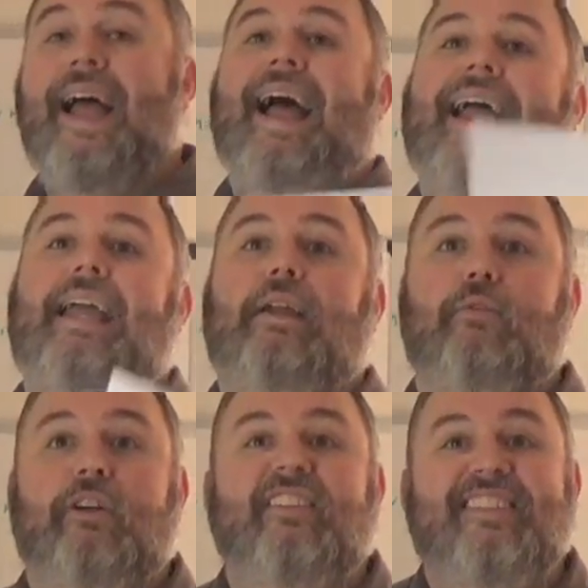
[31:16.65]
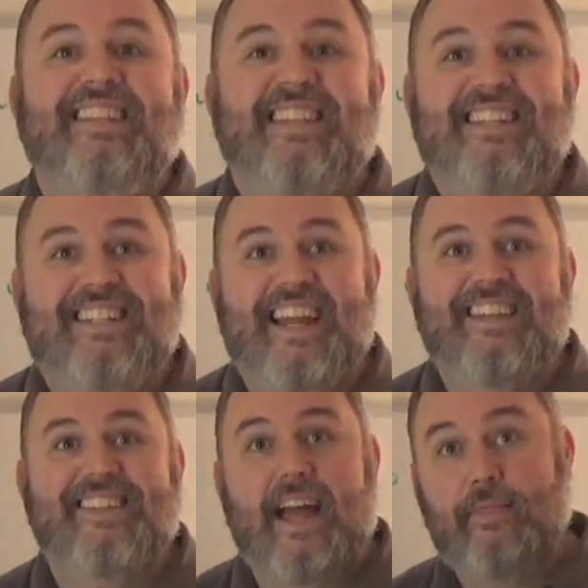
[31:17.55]
Hey, since it
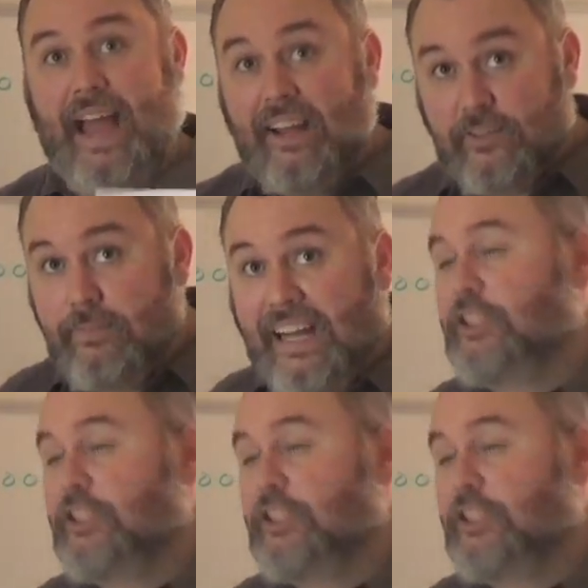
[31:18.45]
says that, that's my